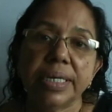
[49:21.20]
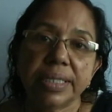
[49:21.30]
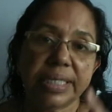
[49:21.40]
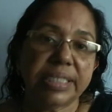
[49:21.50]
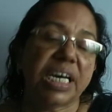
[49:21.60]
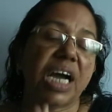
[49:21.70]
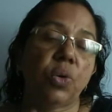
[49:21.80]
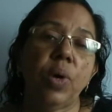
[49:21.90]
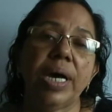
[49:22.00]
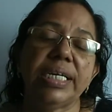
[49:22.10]
This
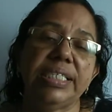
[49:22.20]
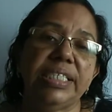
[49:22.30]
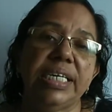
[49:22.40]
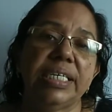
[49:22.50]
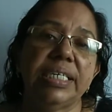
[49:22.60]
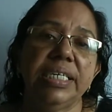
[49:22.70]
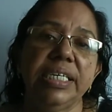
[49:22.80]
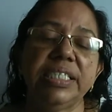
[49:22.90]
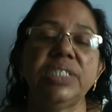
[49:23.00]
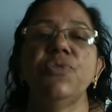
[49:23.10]
aquaregia
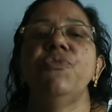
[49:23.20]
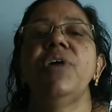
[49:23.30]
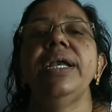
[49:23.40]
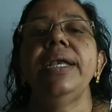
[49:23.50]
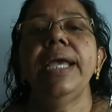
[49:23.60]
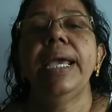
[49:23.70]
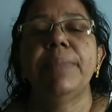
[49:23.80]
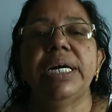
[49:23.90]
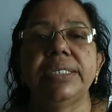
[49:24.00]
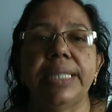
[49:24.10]
is one
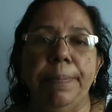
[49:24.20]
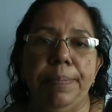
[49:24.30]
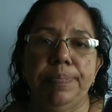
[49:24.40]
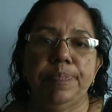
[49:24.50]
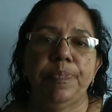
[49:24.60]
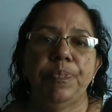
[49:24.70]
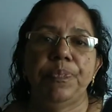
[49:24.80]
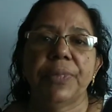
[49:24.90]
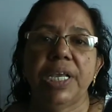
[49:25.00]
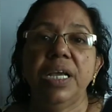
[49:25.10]
among them.
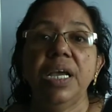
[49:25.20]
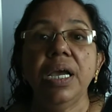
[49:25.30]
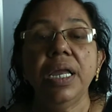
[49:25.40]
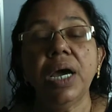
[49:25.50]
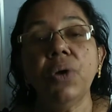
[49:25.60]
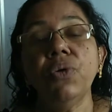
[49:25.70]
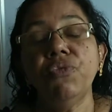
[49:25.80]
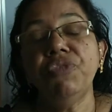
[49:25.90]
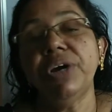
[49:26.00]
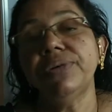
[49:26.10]
Now
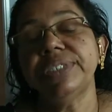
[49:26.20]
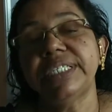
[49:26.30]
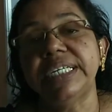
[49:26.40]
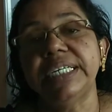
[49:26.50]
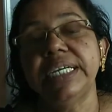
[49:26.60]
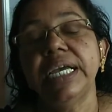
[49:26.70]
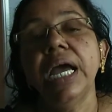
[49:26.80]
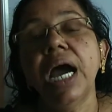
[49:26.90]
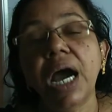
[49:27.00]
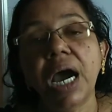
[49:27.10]
we have to study
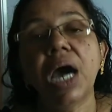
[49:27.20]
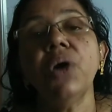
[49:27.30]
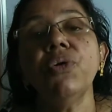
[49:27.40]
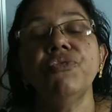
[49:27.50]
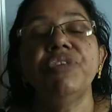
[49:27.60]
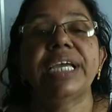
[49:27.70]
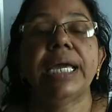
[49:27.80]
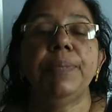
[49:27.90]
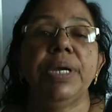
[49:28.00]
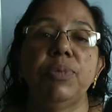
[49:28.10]
how we
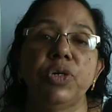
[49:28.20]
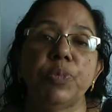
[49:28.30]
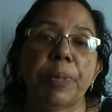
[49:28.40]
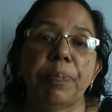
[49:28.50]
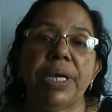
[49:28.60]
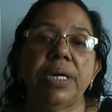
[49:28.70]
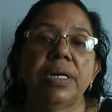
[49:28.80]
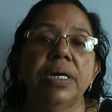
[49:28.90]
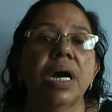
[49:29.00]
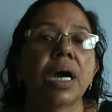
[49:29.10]
can be able to
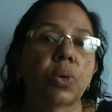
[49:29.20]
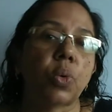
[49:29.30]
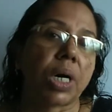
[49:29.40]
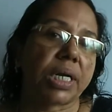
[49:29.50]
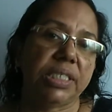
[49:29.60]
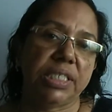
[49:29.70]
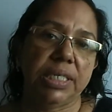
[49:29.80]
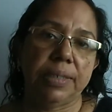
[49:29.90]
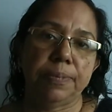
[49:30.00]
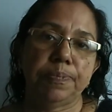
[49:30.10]
prepare aquaregia.